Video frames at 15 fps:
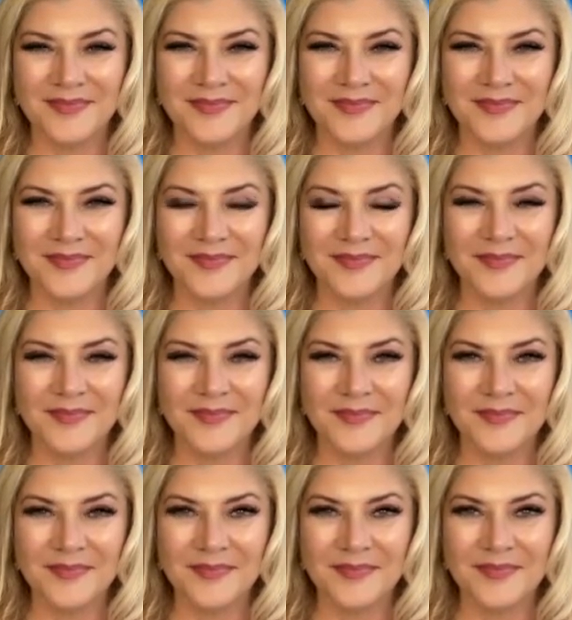
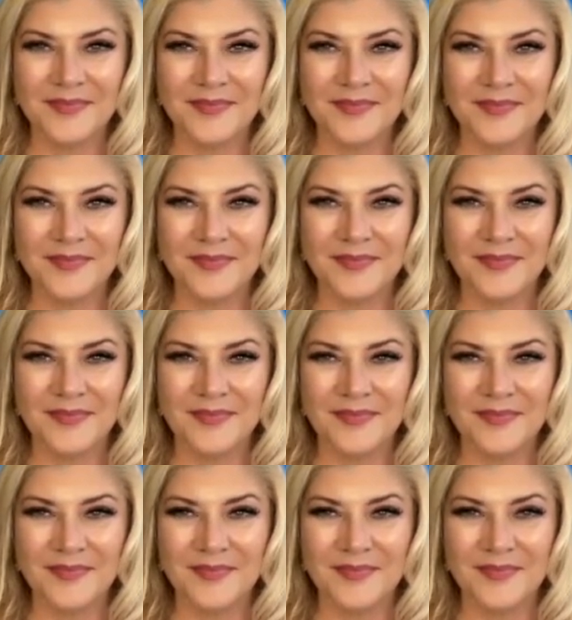
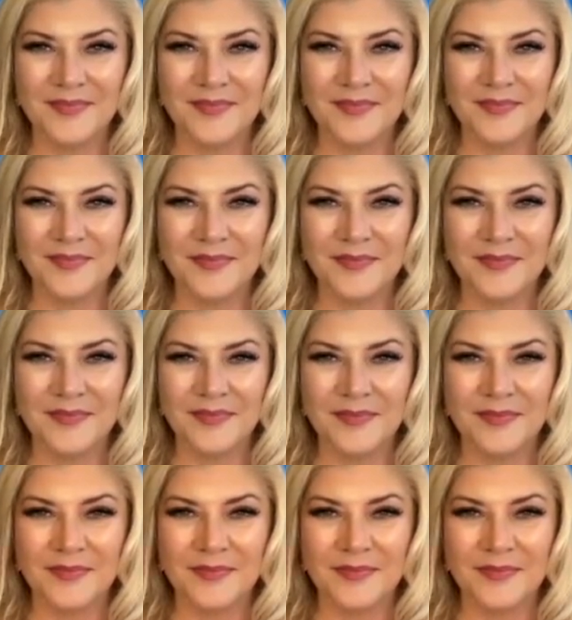No words are spoken by the person on screen.